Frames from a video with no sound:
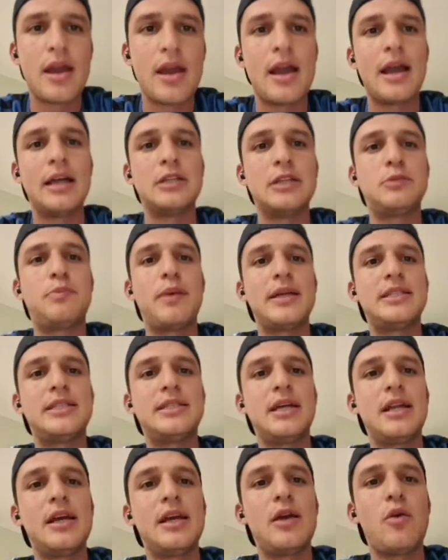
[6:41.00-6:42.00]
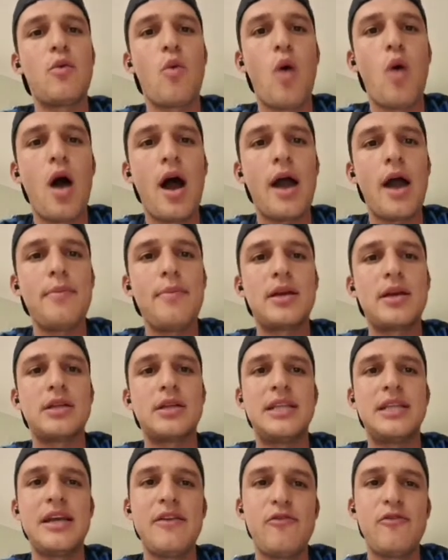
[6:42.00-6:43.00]
Especially why?
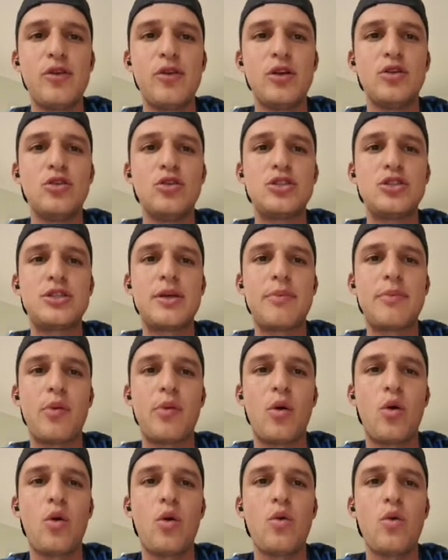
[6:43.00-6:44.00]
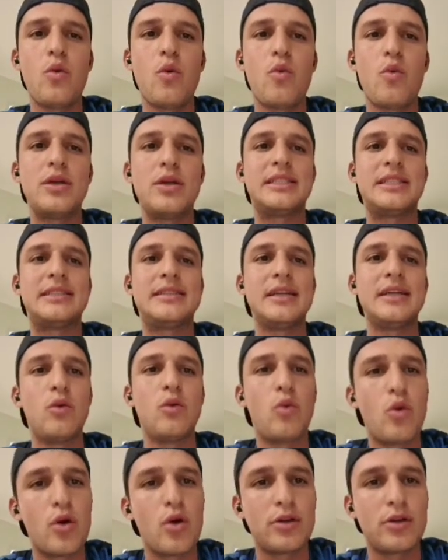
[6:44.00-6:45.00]
Because if we lose the ball, we
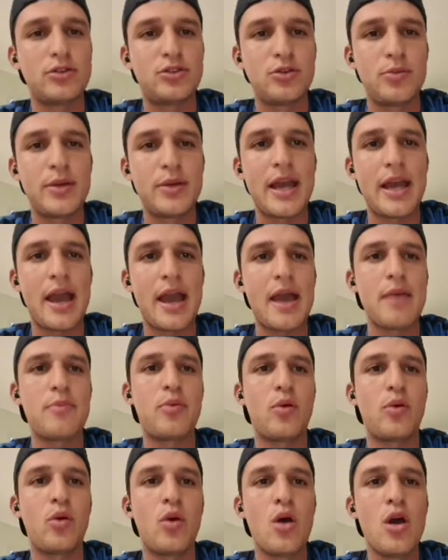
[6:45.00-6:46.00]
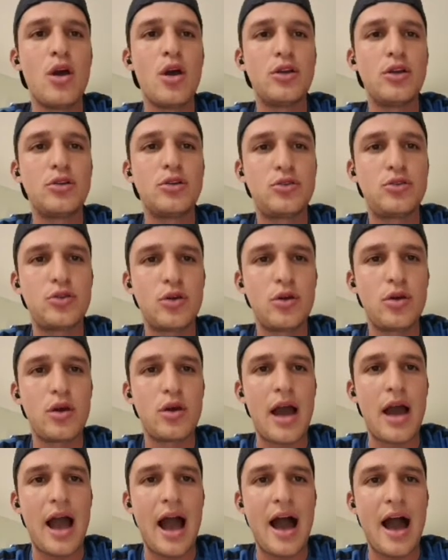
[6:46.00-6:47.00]
still want to be able
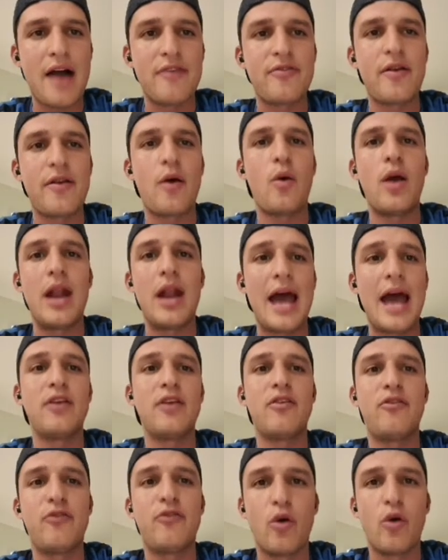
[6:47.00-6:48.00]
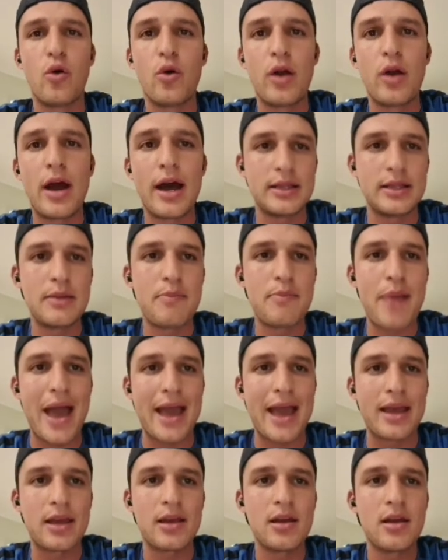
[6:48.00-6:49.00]
to have our line of 4 at the
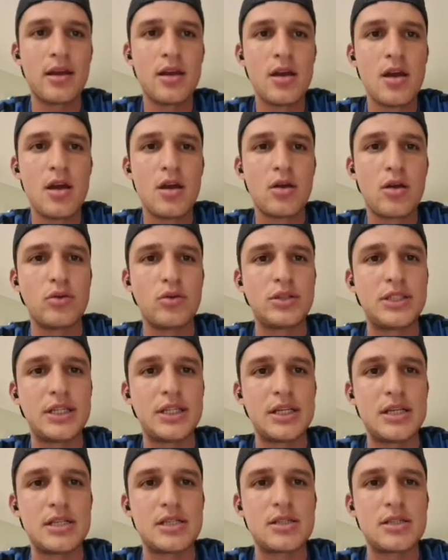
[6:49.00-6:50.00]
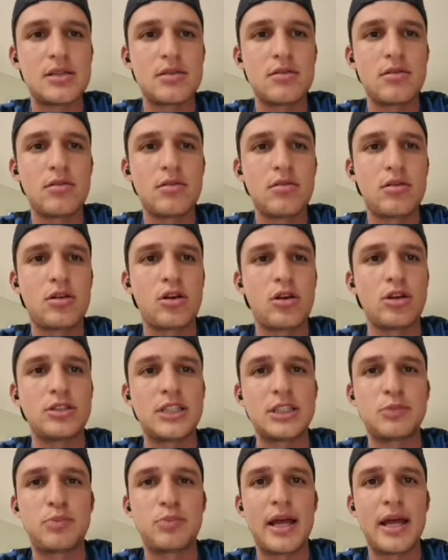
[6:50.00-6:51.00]
back, which is
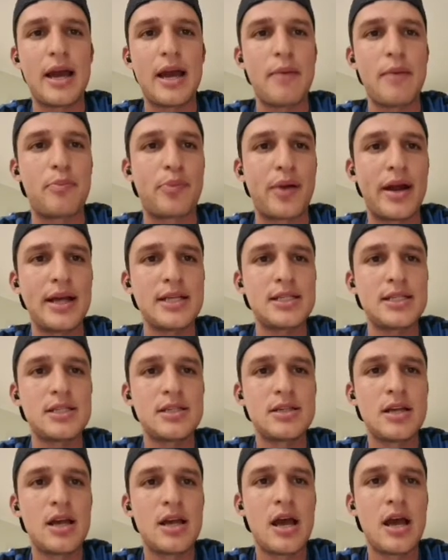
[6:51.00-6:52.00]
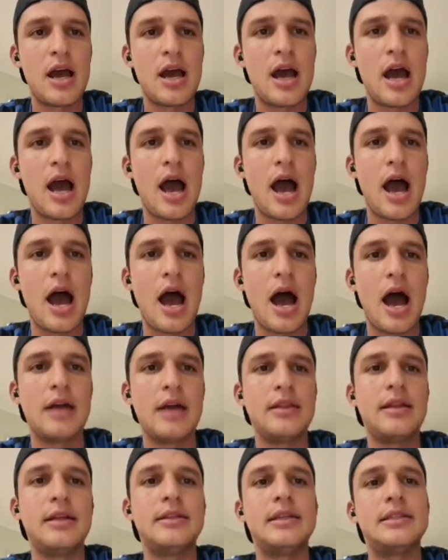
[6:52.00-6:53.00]
closest player press,
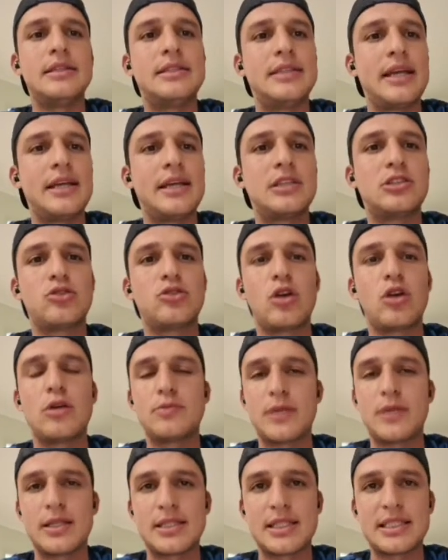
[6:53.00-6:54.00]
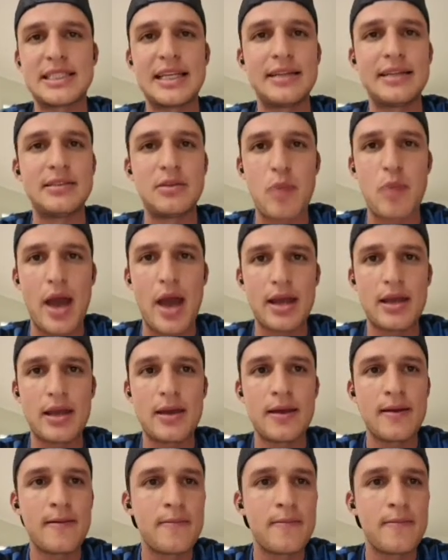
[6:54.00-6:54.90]
and then the 6 drops as a center back.